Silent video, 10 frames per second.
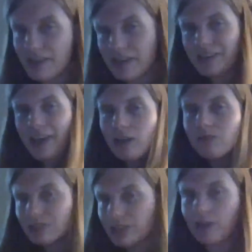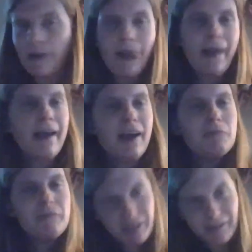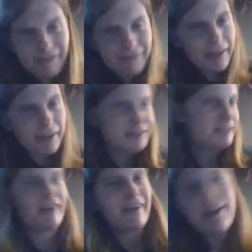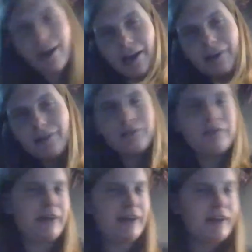then counting how many things in a category